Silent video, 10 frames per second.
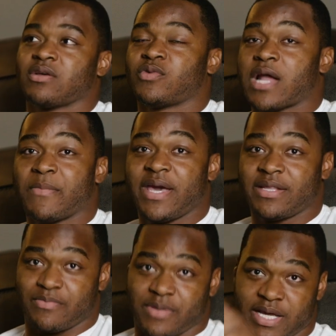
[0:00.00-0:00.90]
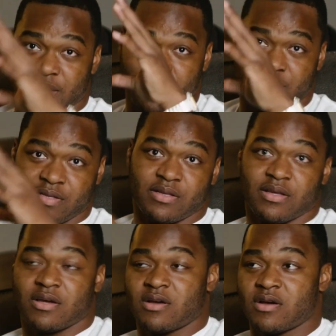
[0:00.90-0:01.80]
when I made the play,
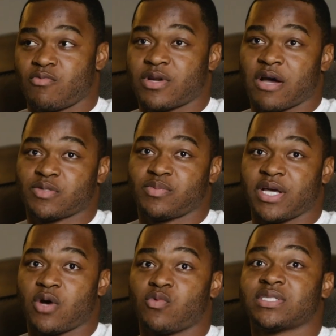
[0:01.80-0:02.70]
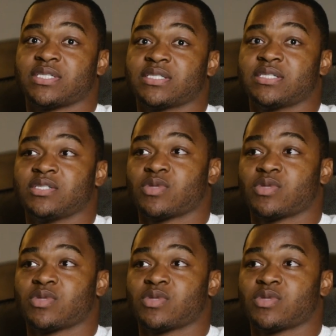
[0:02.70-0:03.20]
when I was playing 160s,